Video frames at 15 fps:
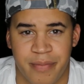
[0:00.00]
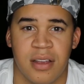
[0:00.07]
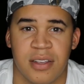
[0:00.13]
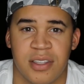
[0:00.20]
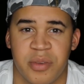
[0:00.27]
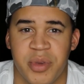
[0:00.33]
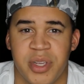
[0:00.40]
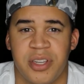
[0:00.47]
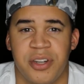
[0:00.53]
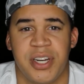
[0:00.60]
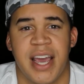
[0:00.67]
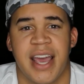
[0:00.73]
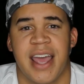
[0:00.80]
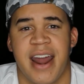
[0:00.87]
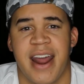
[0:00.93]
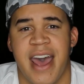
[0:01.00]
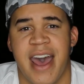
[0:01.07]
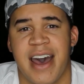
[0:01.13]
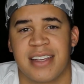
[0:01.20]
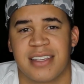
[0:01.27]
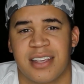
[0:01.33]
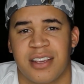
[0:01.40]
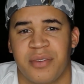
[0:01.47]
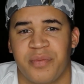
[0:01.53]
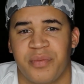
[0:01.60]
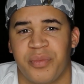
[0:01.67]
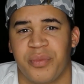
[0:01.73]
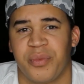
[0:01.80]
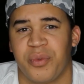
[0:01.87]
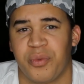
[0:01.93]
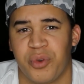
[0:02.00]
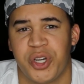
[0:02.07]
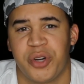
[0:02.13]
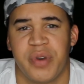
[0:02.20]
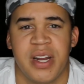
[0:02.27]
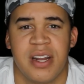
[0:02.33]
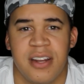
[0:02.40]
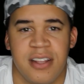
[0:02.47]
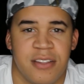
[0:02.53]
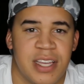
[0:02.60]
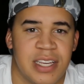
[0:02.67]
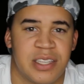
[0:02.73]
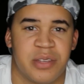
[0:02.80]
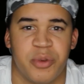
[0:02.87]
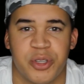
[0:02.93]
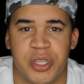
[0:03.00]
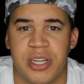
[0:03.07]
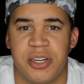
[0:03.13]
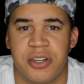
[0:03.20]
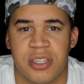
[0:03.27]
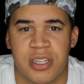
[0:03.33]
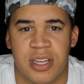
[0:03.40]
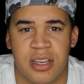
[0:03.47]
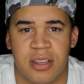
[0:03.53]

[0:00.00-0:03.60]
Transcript: So Mr. J, I gotta ask, which arena do you think's the most interesting?